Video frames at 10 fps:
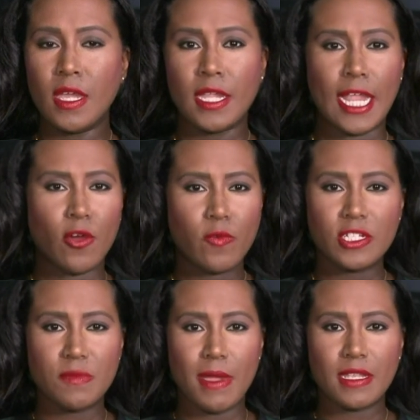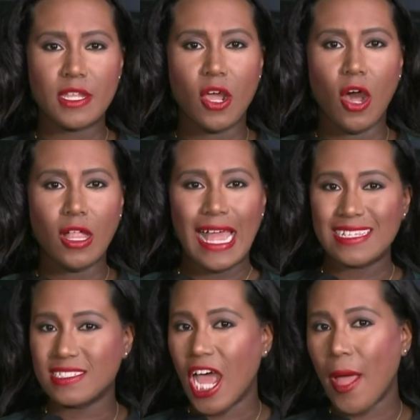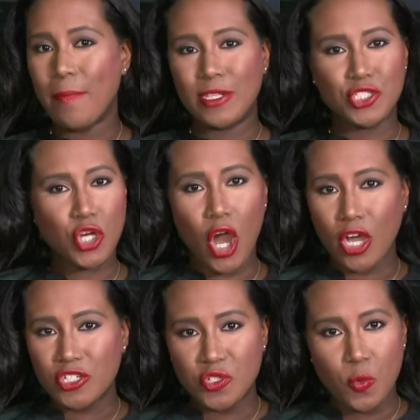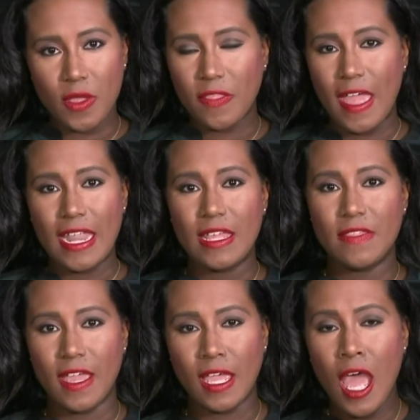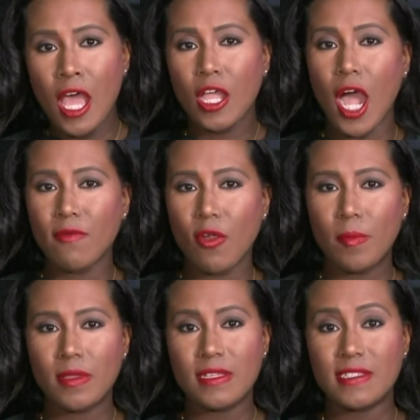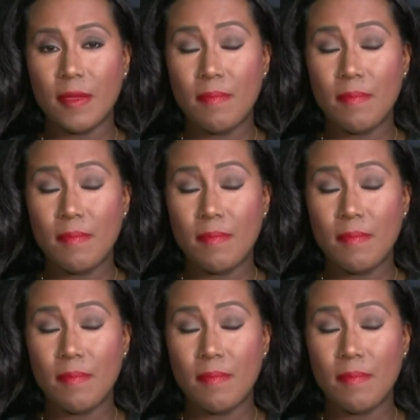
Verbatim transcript: Now, Rich Mendenhall has not been charged with anything. Conroe police say